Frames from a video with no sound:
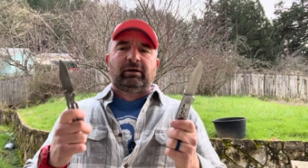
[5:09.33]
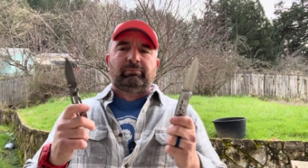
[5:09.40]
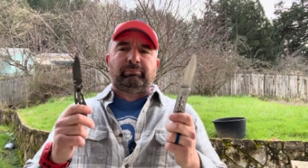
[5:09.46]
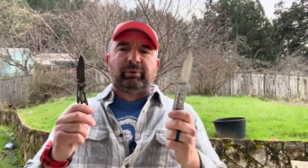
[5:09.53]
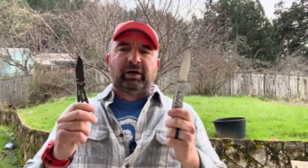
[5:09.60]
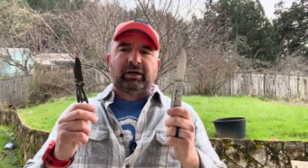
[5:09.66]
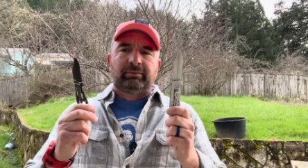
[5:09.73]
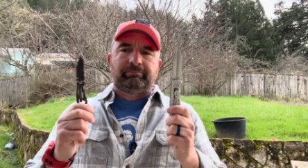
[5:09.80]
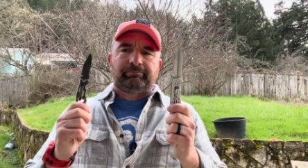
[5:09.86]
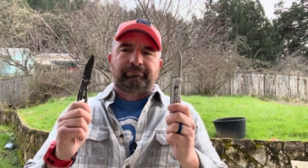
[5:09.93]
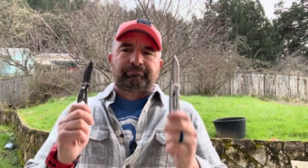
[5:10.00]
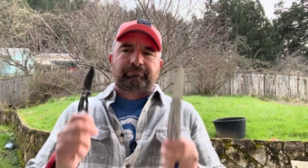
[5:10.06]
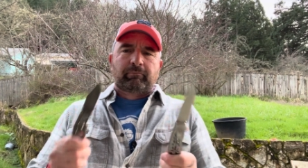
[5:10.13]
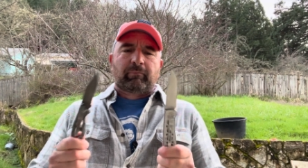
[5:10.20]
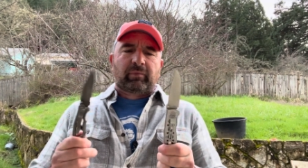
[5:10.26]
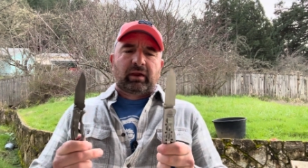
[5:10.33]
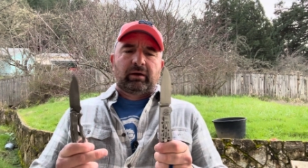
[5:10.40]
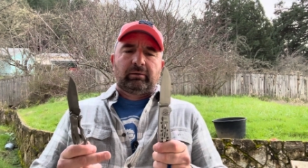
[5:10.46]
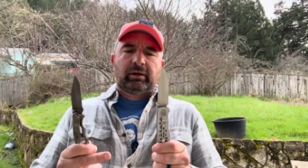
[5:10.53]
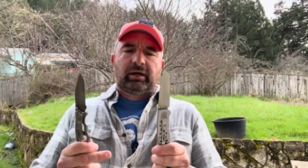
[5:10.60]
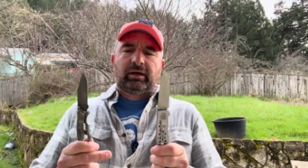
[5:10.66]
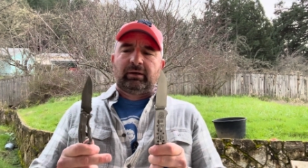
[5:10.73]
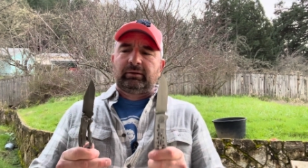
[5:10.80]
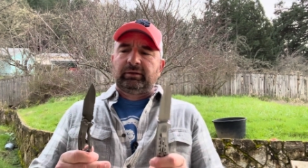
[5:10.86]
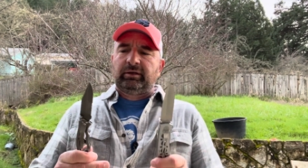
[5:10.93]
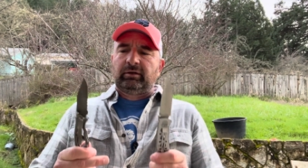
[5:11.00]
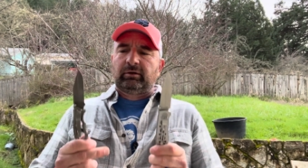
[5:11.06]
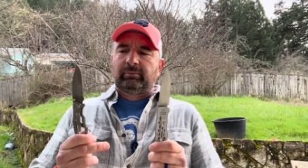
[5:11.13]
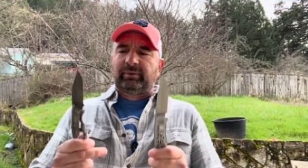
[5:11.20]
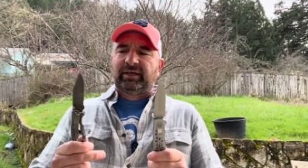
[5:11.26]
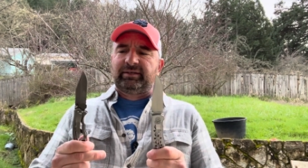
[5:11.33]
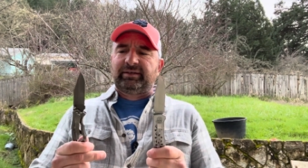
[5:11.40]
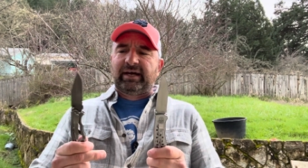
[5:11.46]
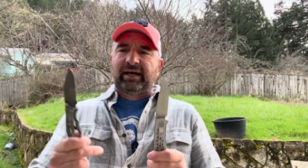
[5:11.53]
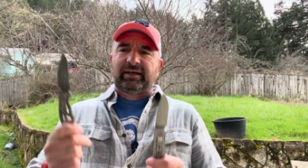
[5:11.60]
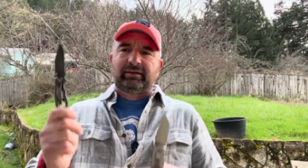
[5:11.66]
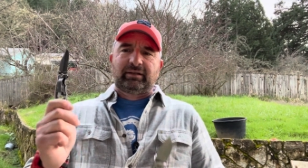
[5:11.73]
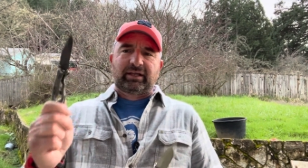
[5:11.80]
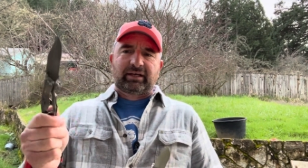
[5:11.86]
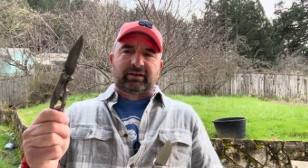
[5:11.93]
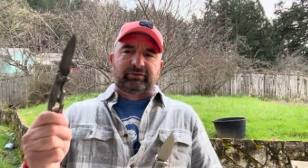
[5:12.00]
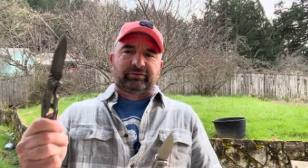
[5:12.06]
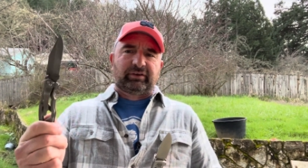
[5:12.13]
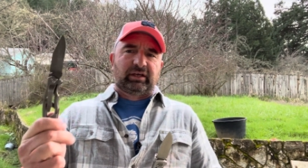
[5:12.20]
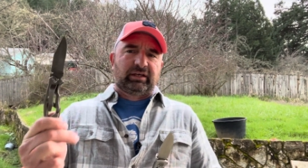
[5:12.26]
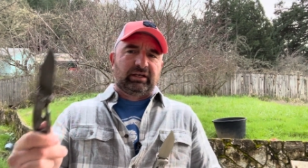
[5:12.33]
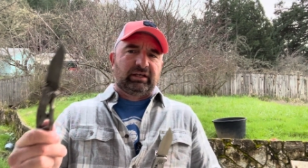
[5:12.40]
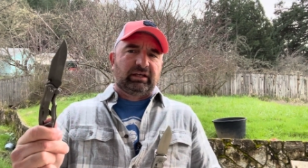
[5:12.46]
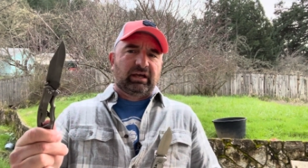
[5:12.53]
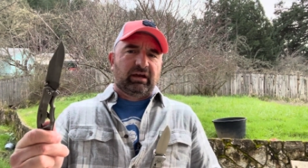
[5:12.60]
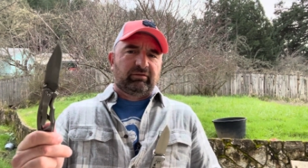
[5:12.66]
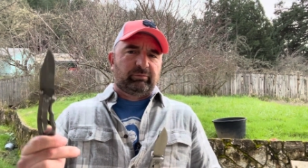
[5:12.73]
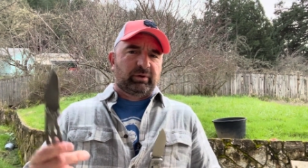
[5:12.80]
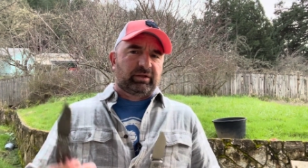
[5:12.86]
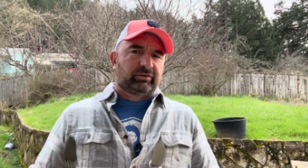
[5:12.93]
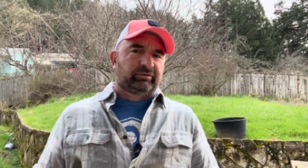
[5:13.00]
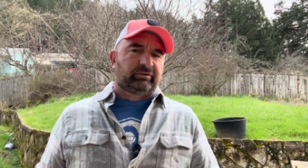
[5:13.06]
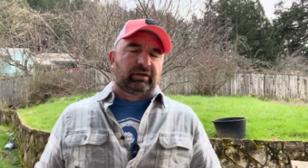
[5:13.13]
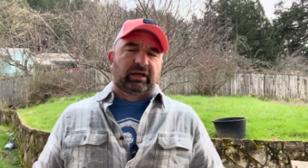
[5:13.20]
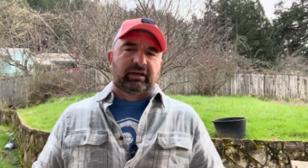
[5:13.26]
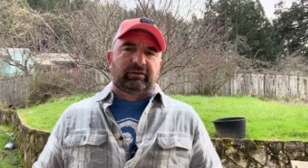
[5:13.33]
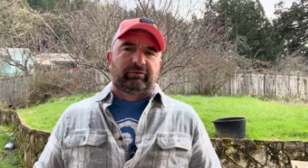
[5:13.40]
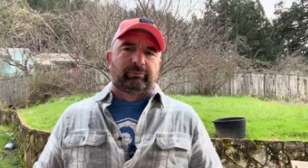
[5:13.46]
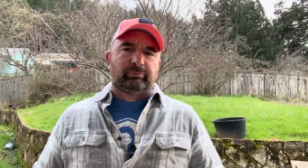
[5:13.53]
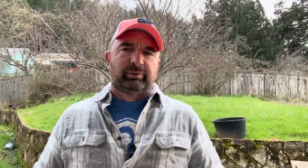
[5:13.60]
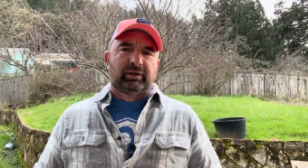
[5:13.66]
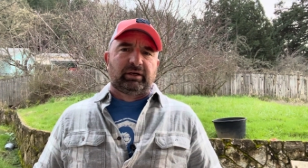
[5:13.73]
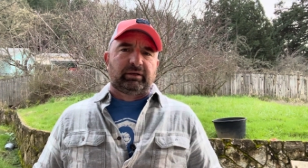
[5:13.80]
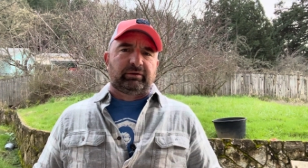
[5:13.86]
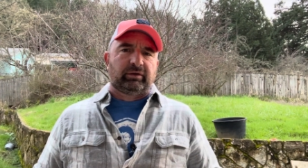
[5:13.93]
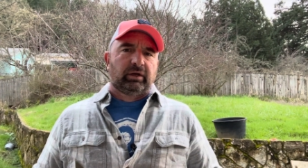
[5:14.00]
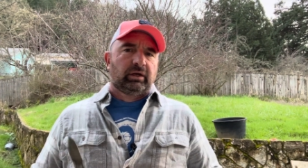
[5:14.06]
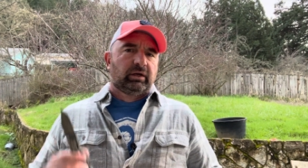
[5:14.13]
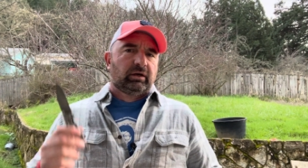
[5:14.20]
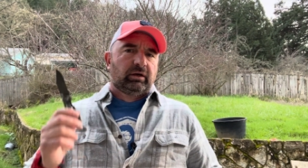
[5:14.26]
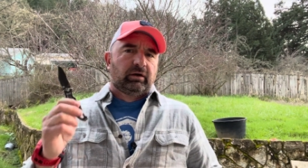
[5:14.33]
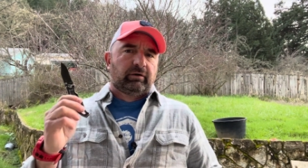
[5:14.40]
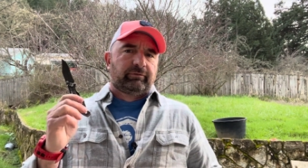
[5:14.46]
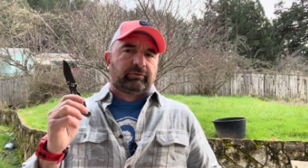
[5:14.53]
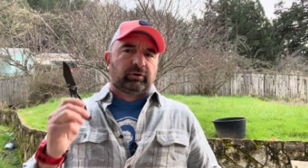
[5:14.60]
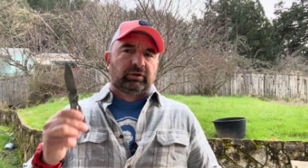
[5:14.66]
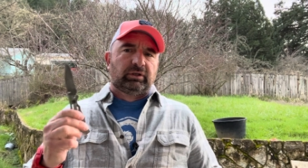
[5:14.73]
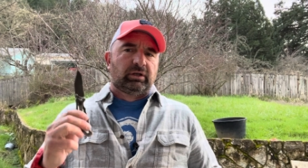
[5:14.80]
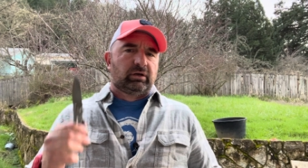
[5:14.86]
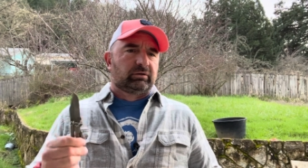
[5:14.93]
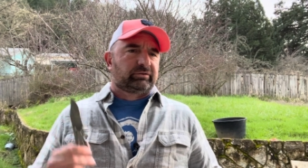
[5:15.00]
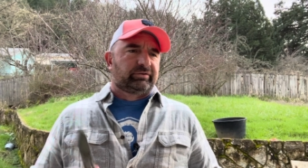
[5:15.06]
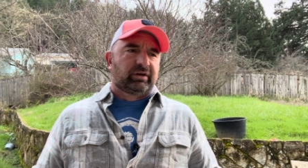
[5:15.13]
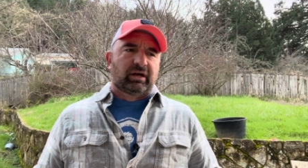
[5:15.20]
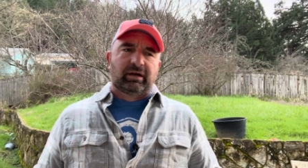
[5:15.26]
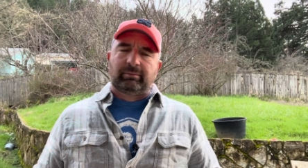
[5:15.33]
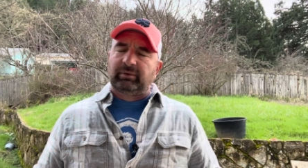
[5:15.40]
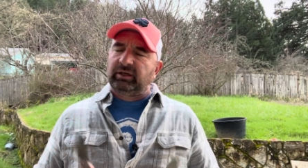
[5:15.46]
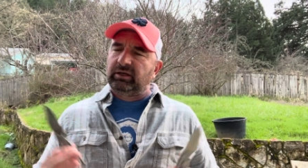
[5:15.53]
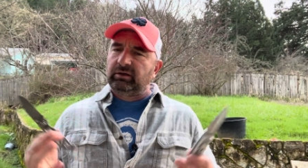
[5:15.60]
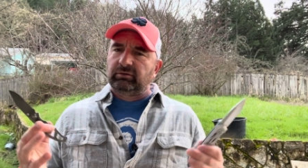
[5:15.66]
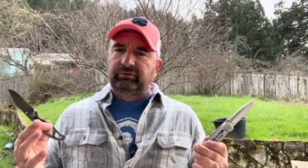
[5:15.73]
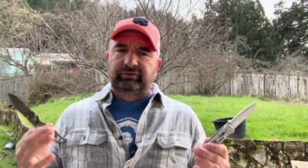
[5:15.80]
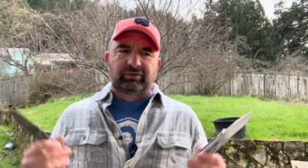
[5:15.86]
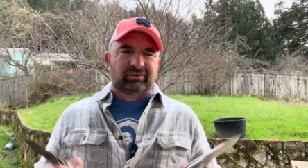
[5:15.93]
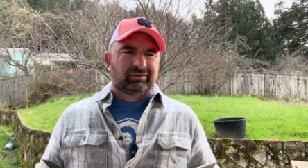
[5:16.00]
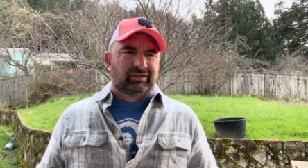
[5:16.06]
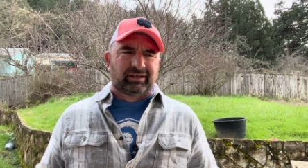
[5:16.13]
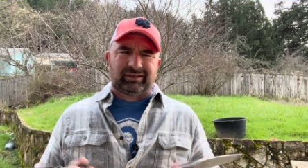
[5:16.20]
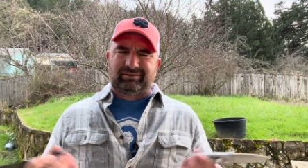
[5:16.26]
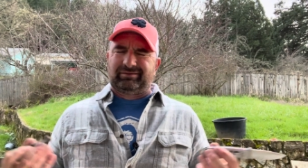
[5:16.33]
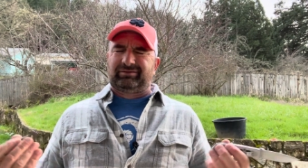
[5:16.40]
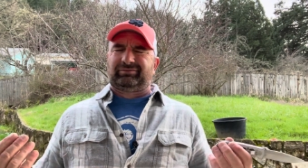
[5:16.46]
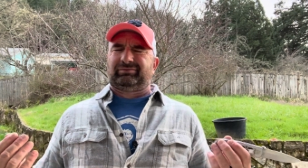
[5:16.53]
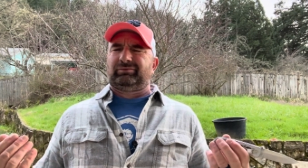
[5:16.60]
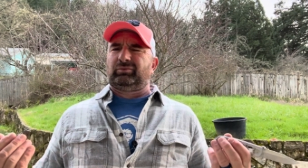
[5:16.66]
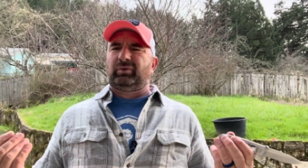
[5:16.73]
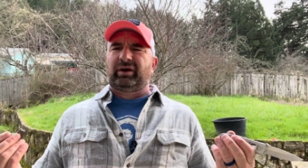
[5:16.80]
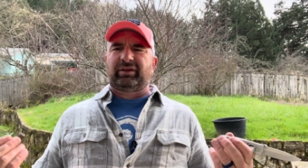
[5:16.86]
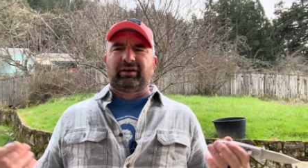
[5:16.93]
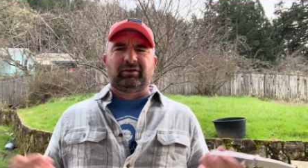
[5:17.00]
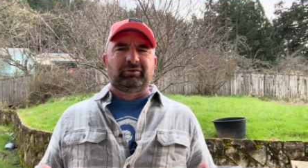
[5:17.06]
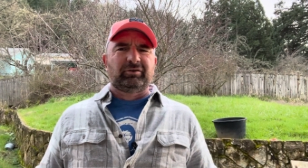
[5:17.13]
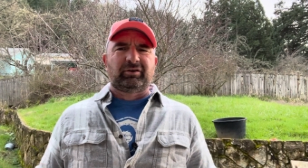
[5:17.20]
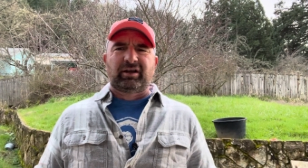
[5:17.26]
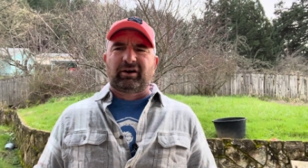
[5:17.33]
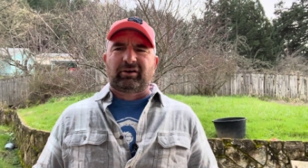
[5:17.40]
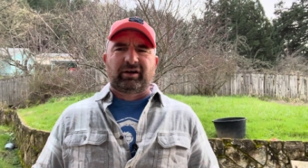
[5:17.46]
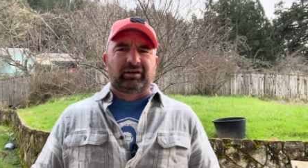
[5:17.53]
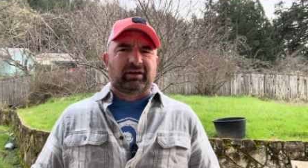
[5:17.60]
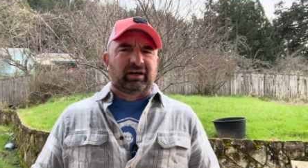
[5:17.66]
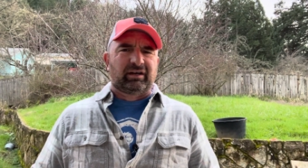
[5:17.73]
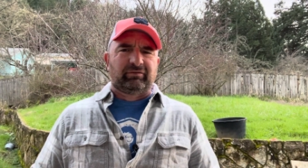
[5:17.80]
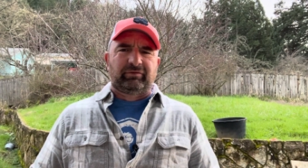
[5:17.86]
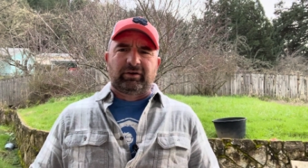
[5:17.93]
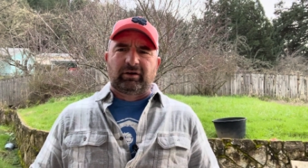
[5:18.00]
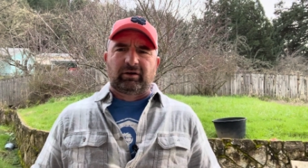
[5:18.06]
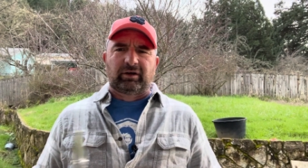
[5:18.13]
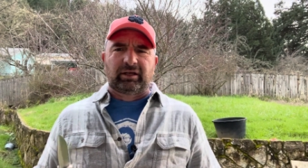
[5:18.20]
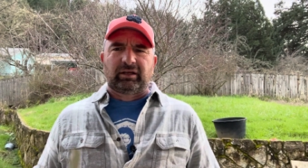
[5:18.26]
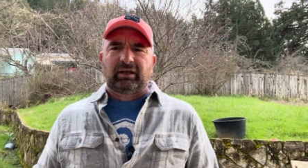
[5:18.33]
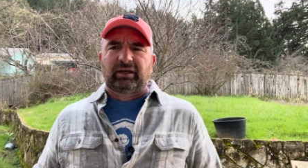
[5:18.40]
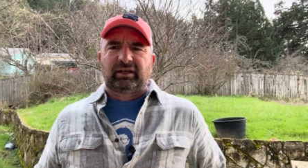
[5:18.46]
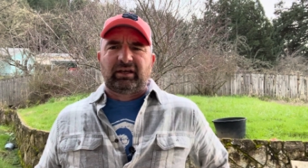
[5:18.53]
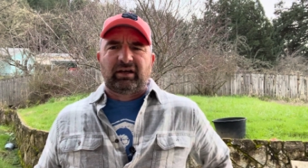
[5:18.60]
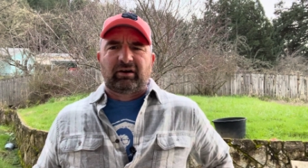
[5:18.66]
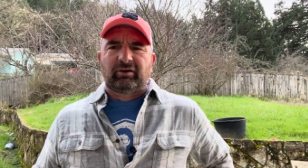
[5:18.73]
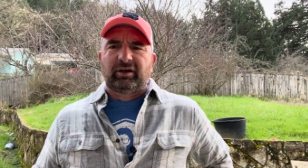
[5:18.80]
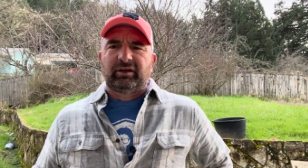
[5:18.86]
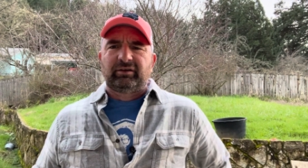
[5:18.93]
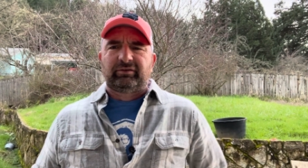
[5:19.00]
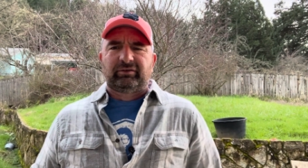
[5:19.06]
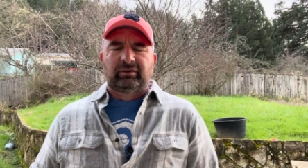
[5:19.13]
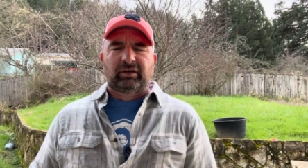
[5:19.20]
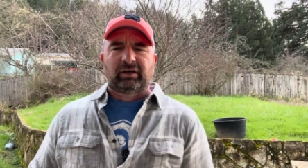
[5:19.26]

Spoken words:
But my dad, like I said, he gave me this knife, but for a long time he used to like, just why the hell you carry a knife? I carried